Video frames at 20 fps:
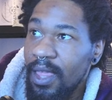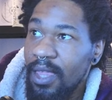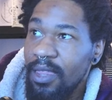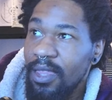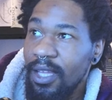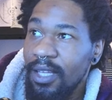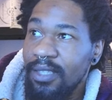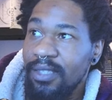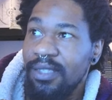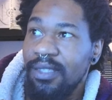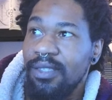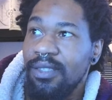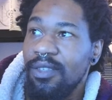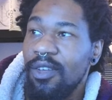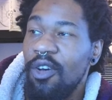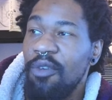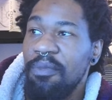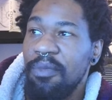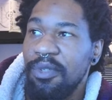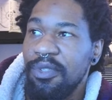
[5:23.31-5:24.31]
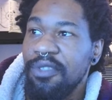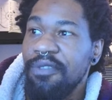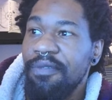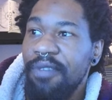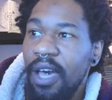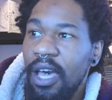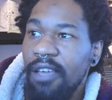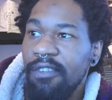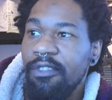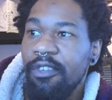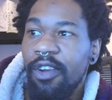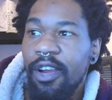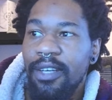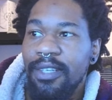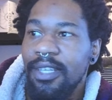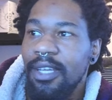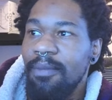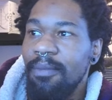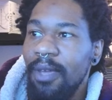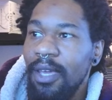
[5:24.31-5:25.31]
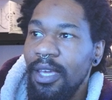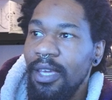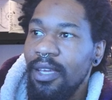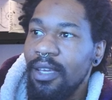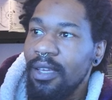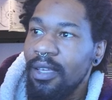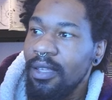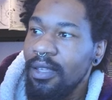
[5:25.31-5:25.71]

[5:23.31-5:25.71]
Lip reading: that's almost 5 grand I make.